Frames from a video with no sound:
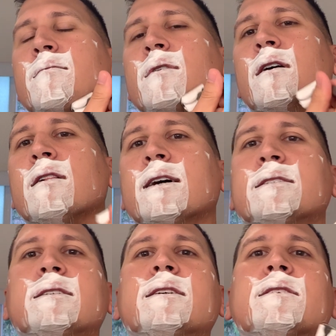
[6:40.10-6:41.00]
All I
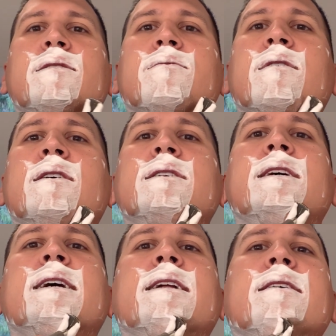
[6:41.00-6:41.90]
see is the raw
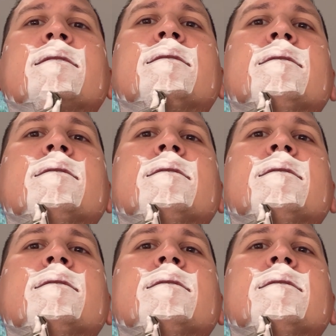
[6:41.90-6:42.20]
data.